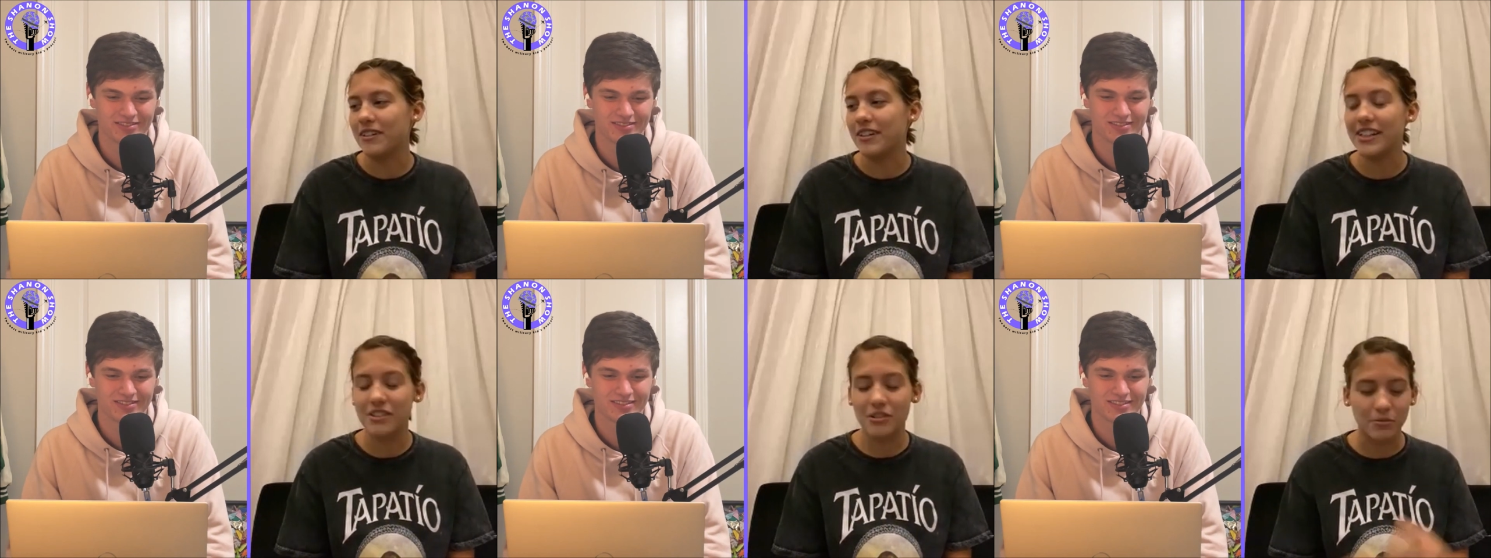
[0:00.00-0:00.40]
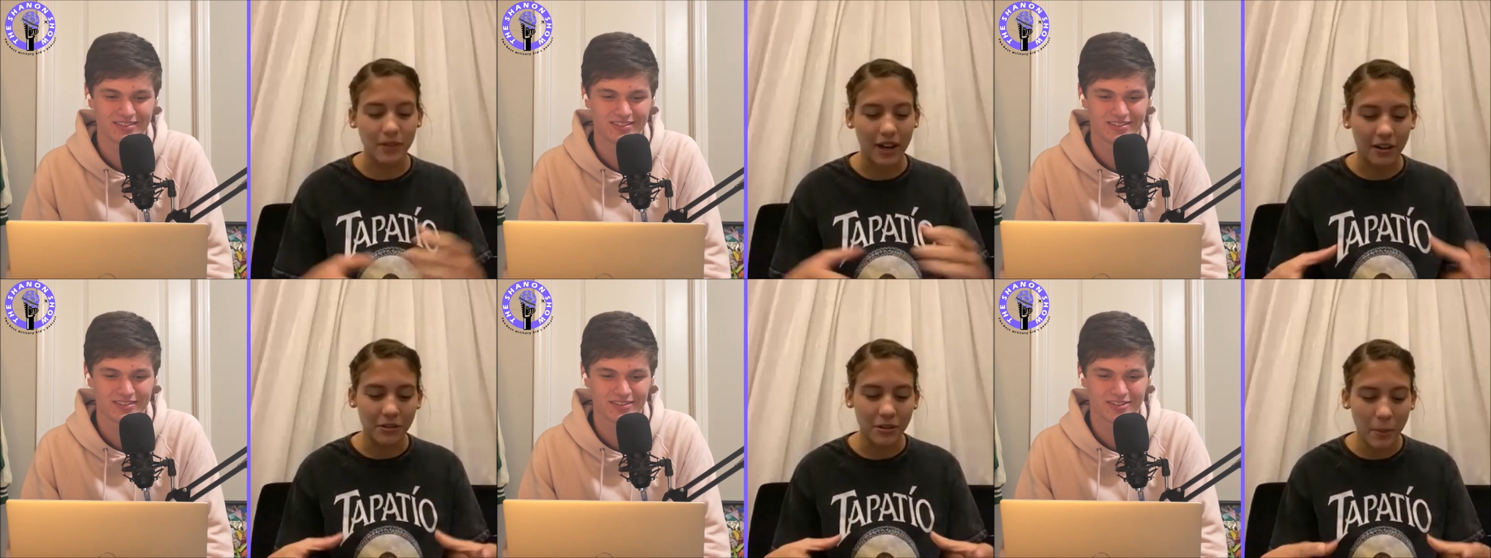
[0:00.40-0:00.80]
Speaker 1: It's a
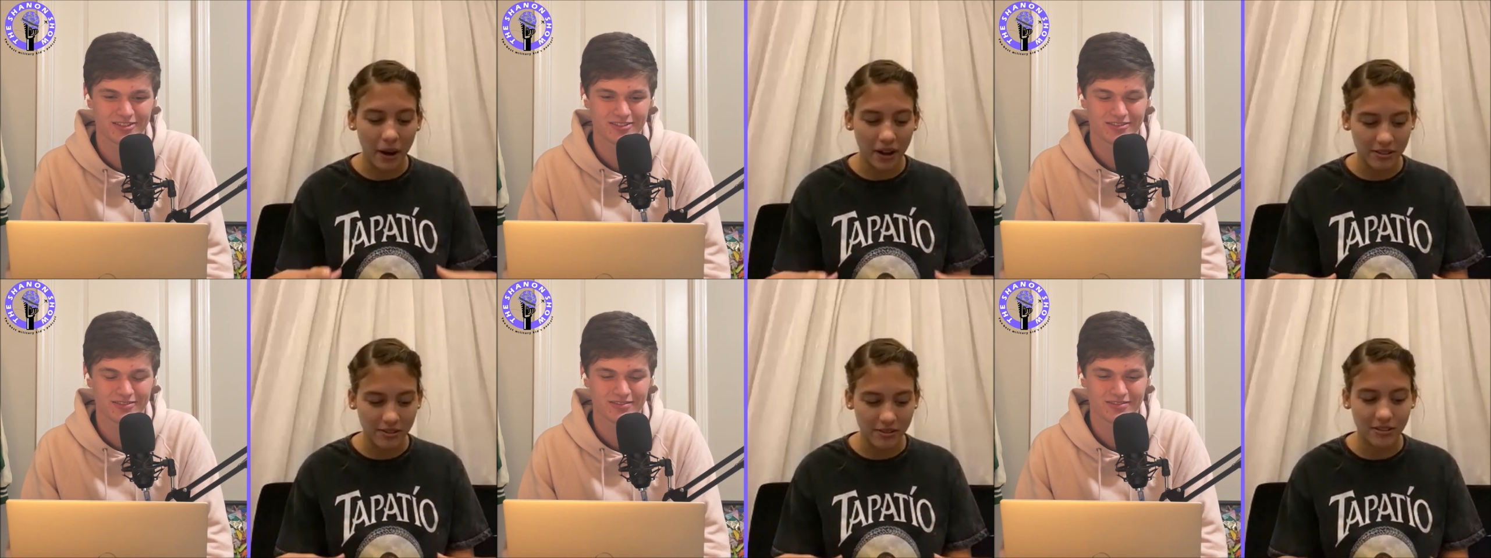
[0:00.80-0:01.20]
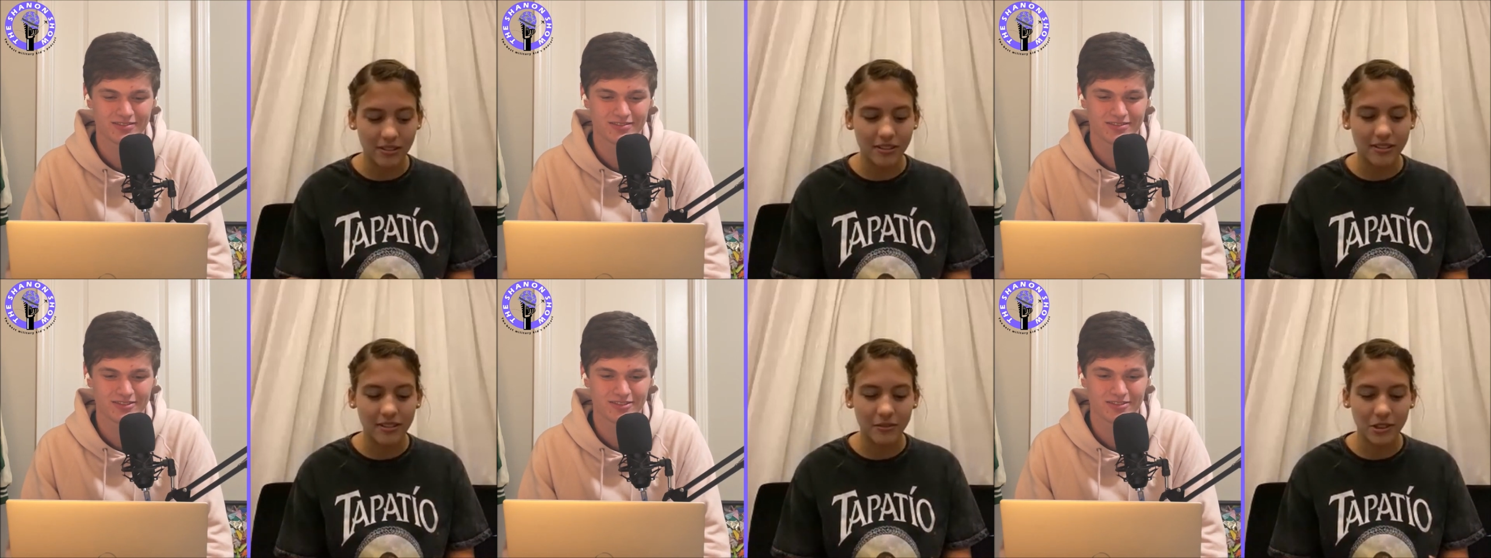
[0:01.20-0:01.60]
round
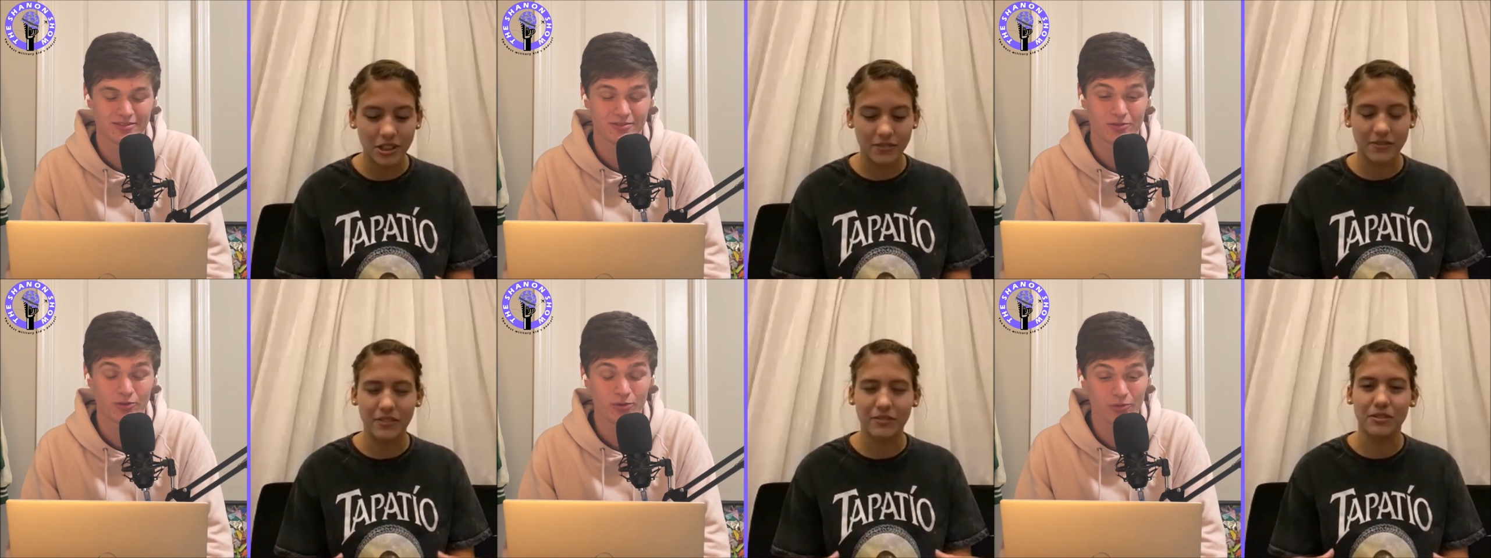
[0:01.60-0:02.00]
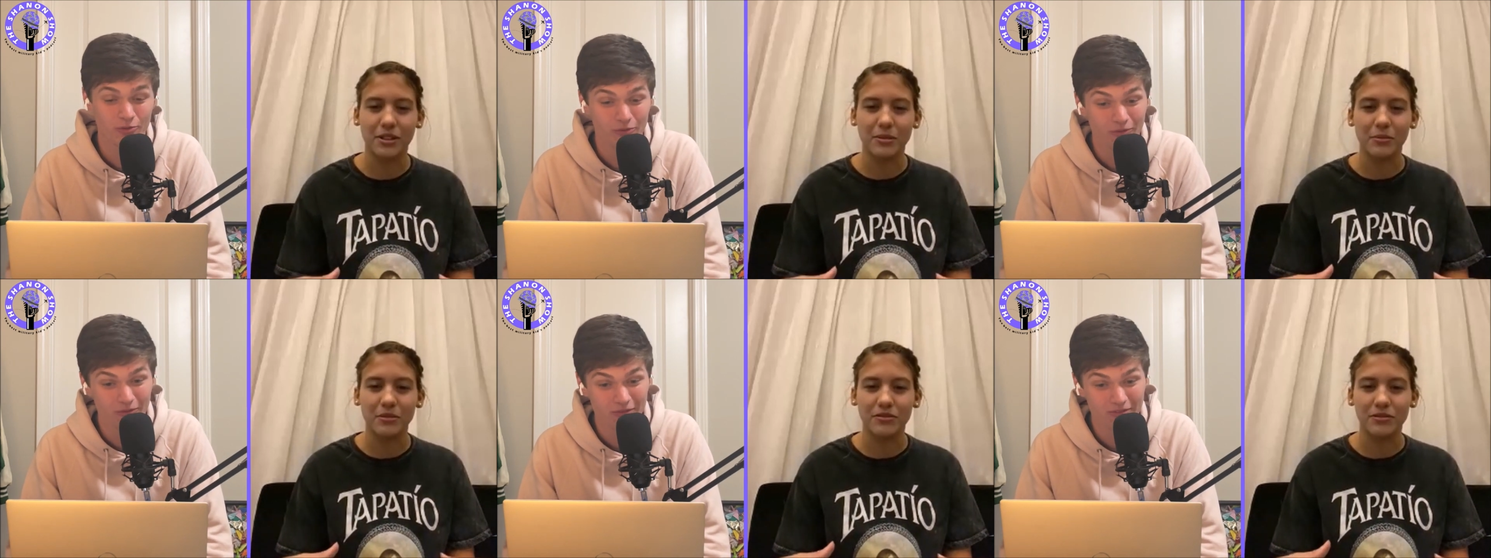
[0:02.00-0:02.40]
puzzle, which I've never done mm.